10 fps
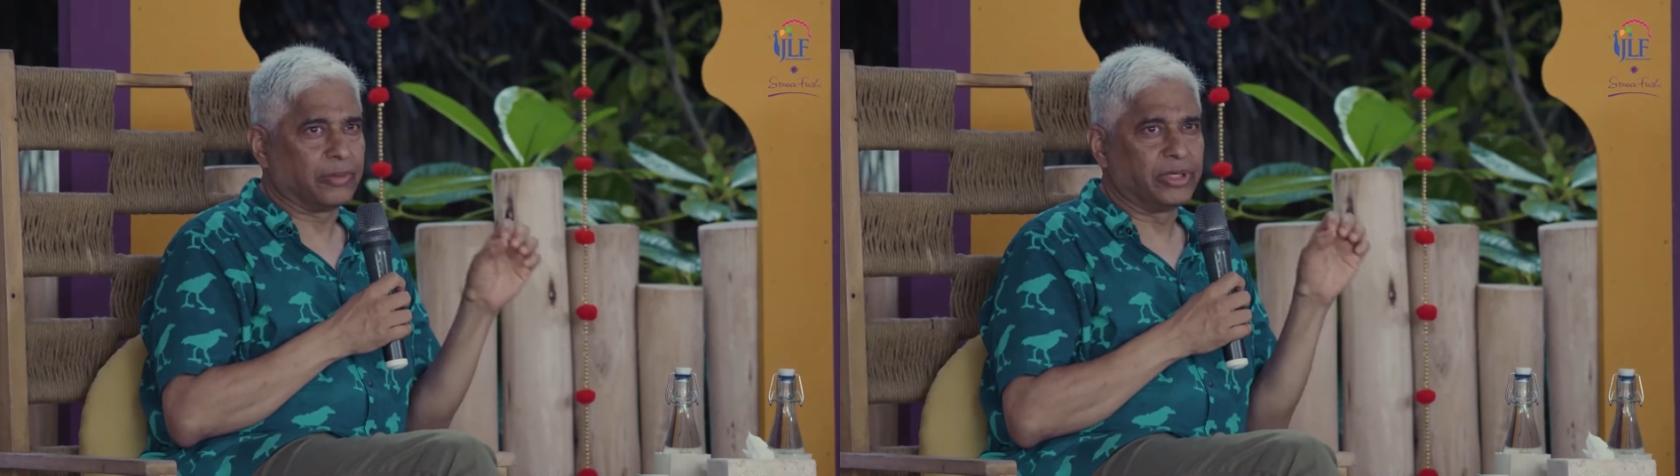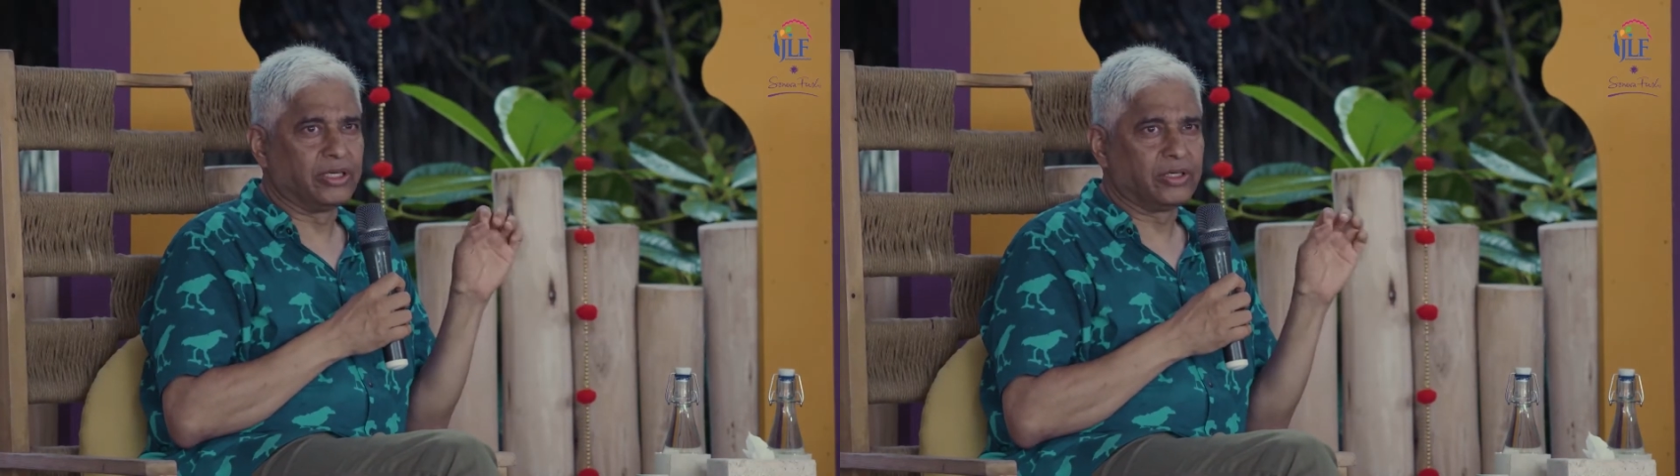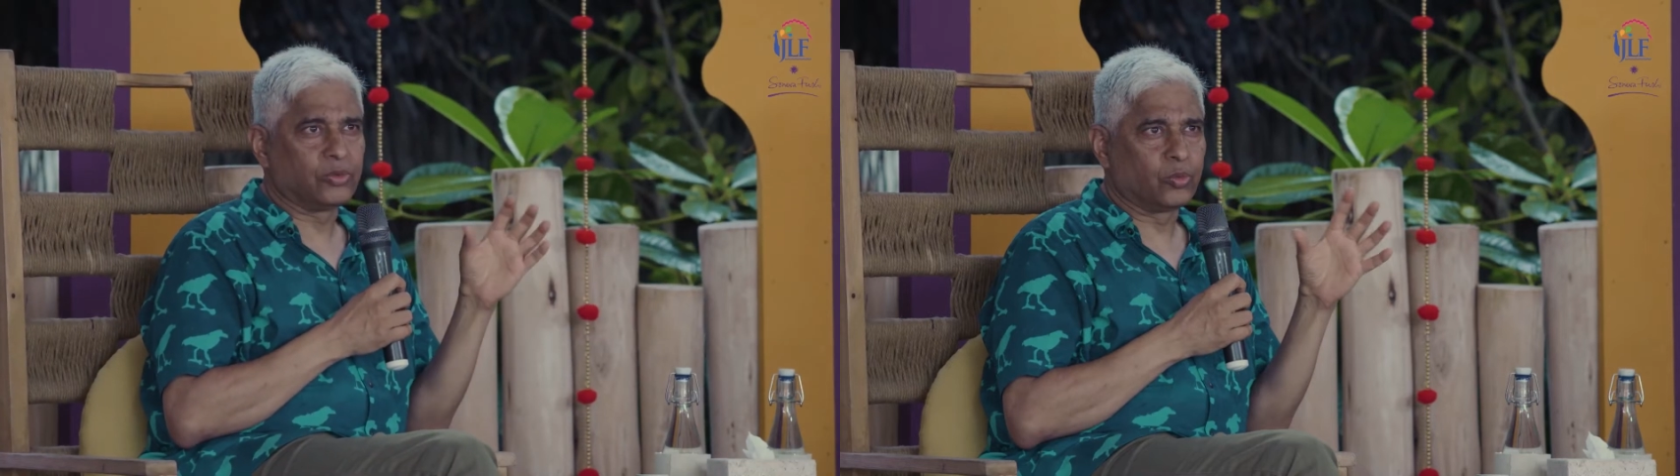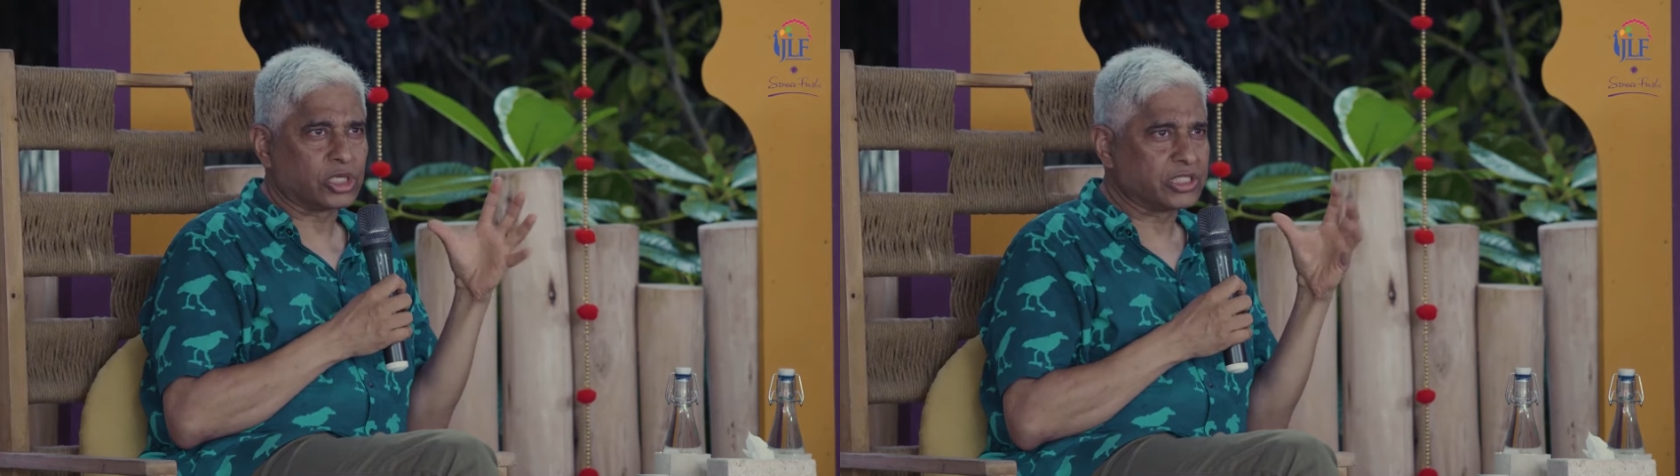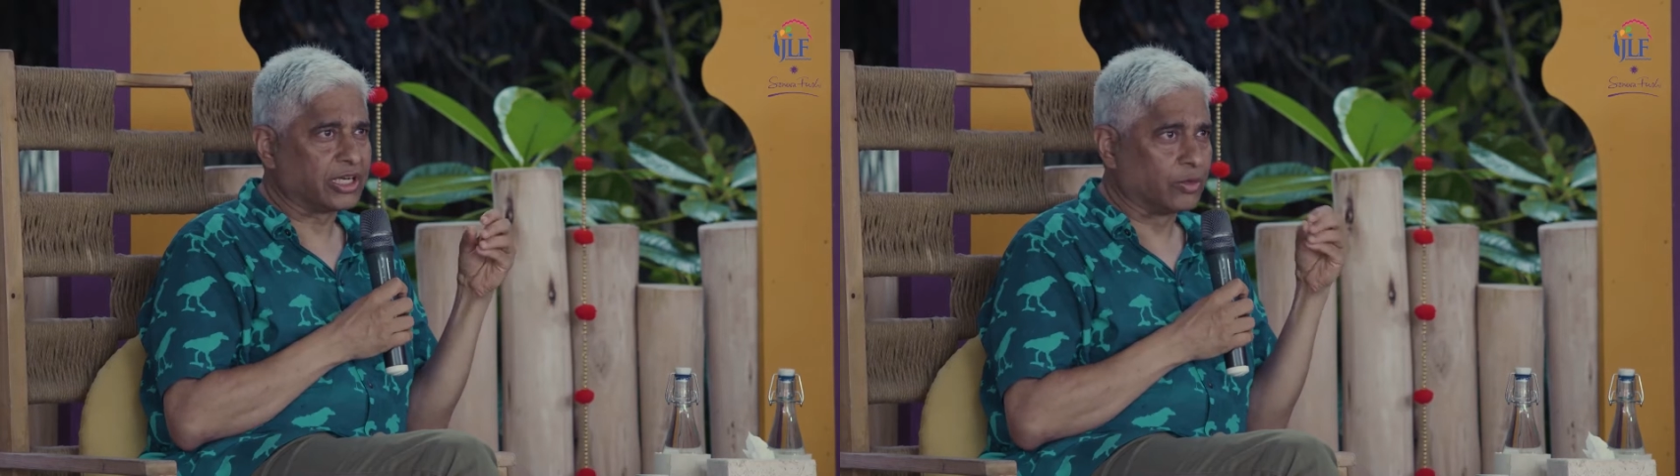I mean,
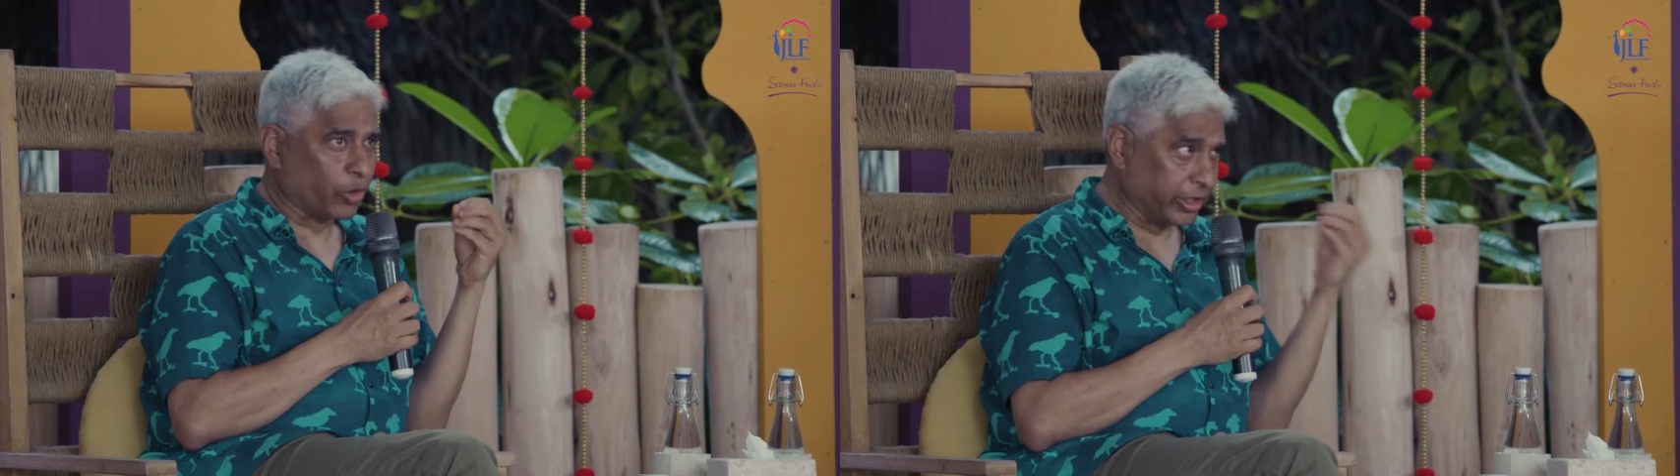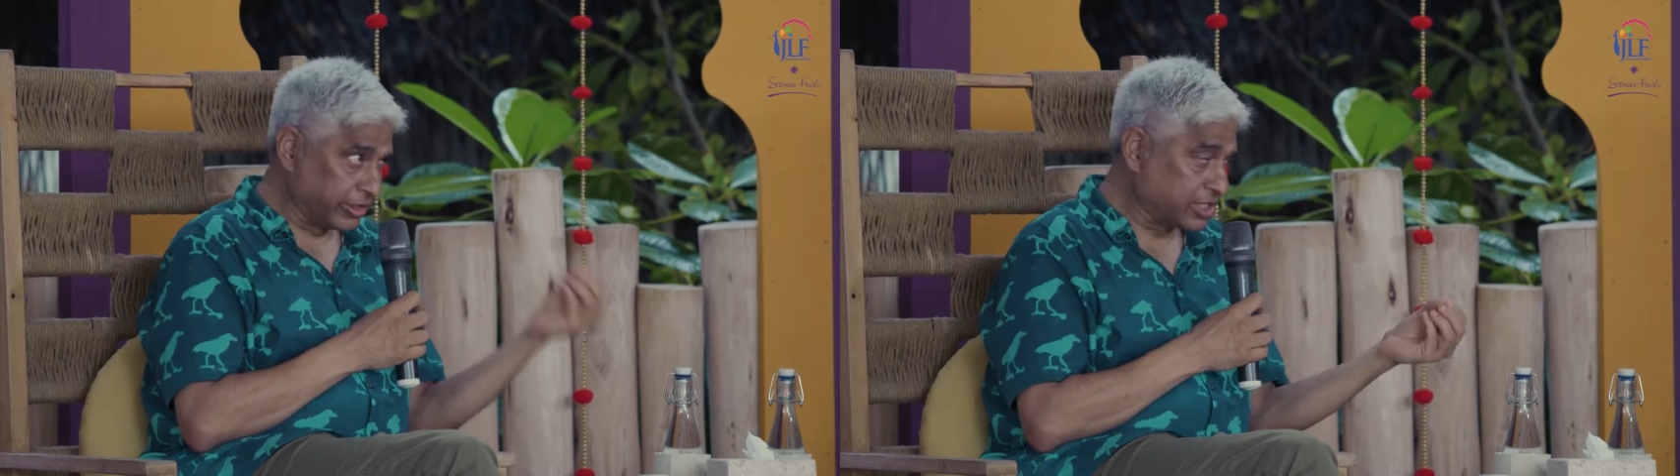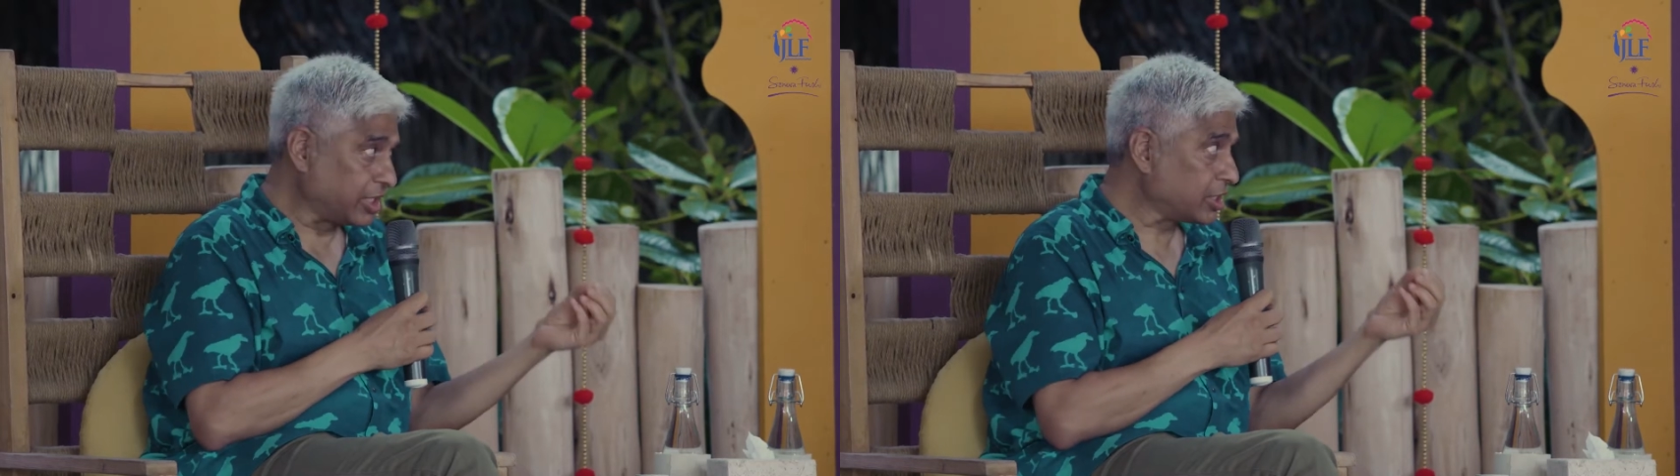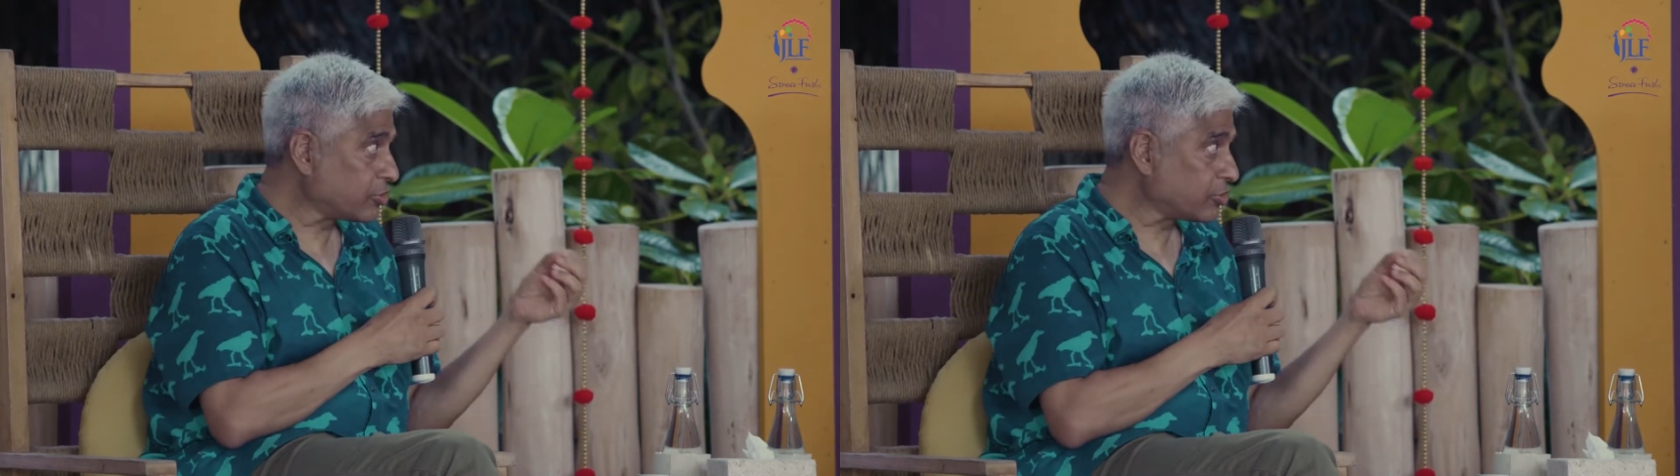was there a voyeuristic